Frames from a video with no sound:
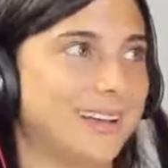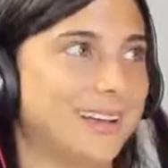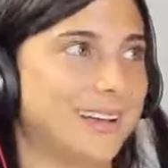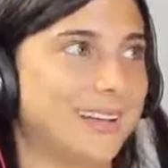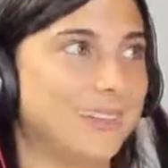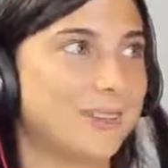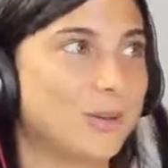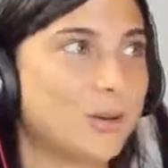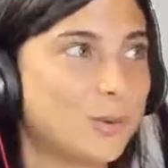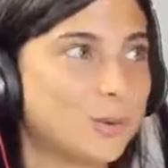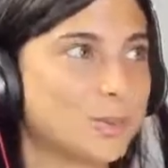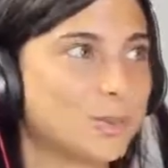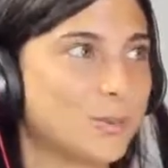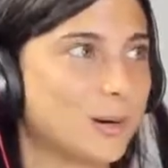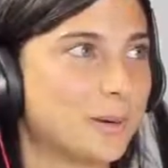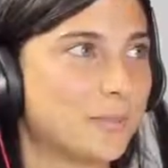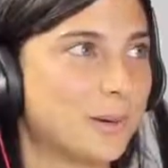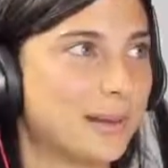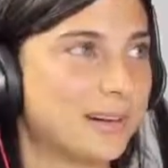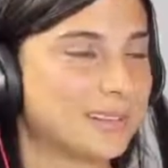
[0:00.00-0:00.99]
And the coolest
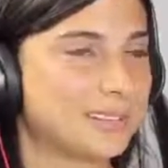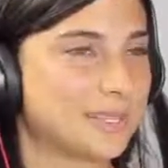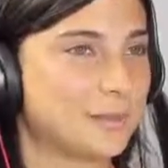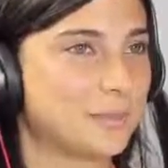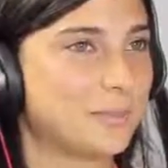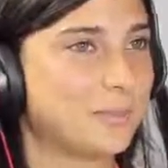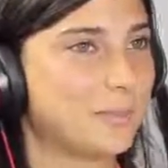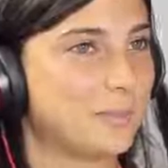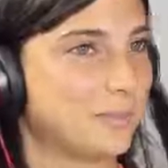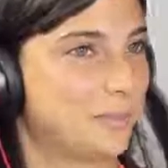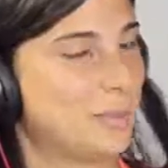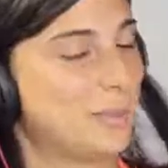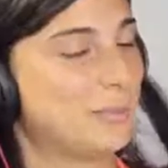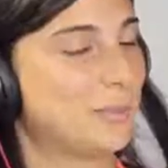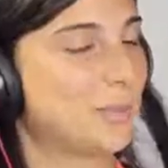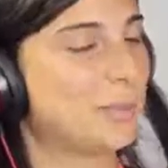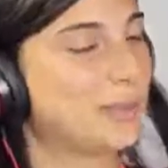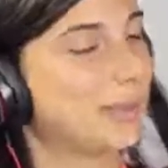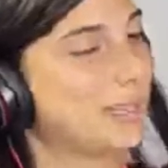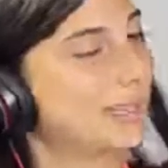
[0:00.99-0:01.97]
part about it is that
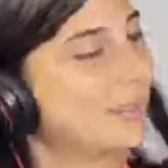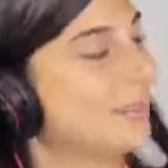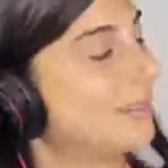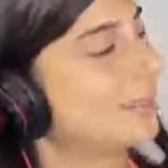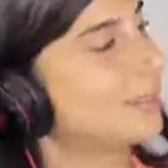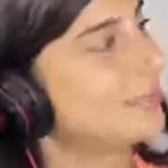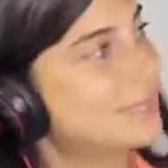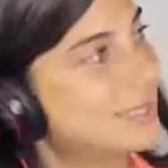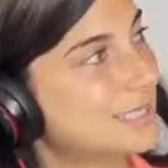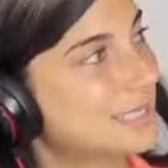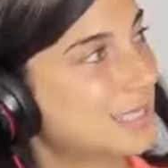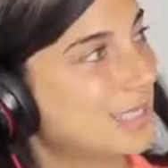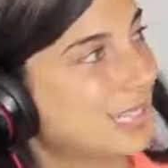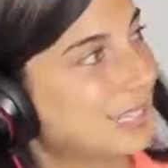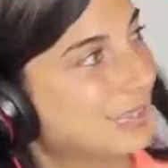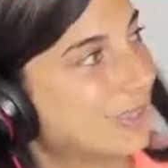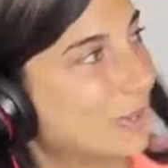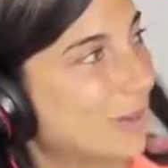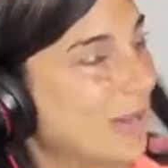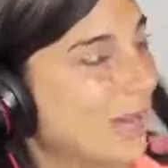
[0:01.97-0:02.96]
people were like
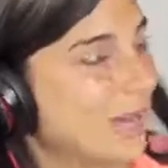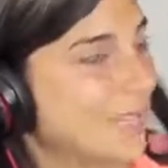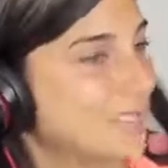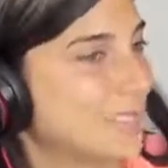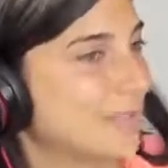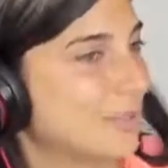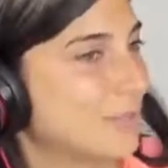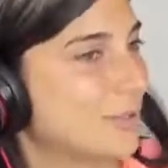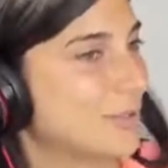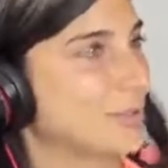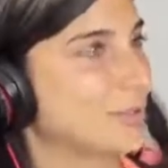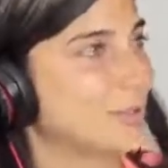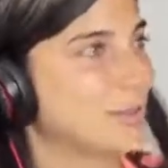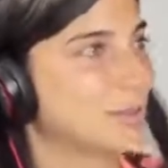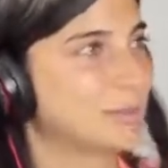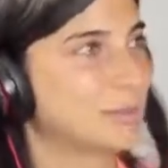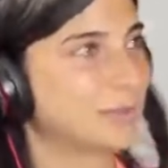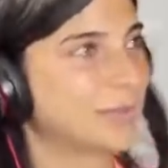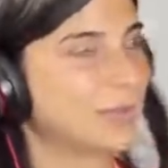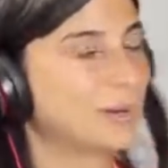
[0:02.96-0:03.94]
sticking their heads out their
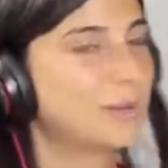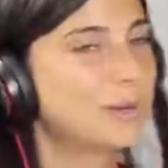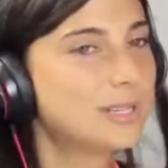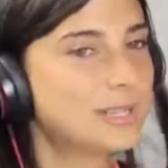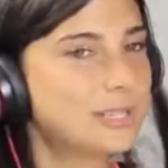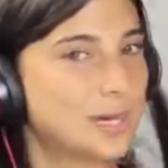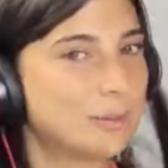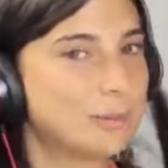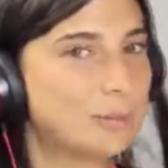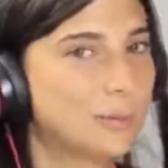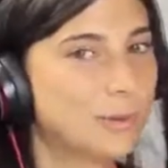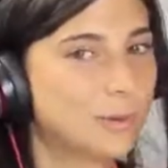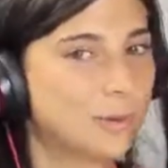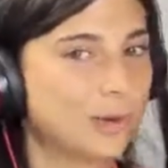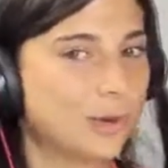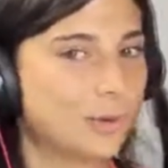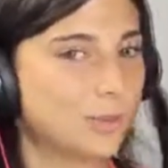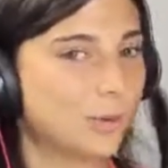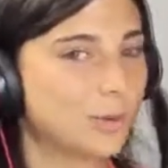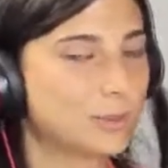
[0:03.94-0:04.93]
doors, being like, "What is that
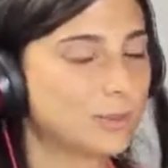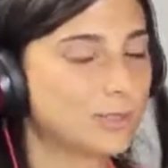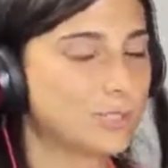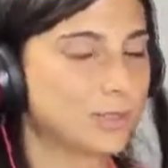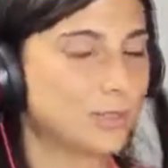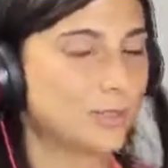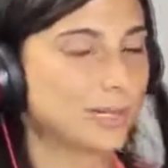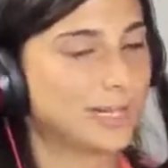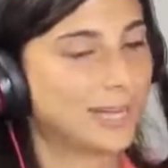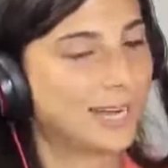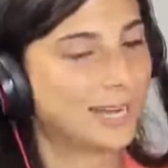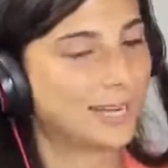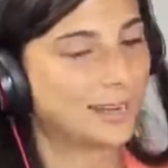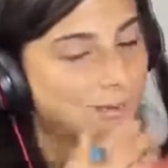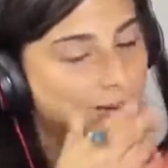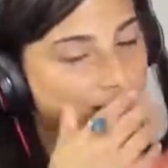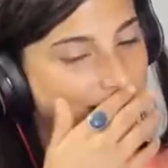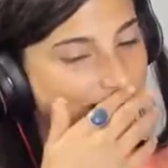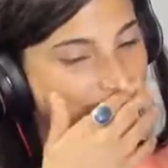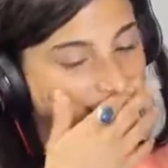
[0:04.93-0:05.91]
Bucaram girl doing
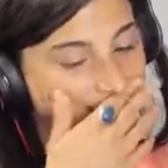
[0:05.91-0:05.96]
now?"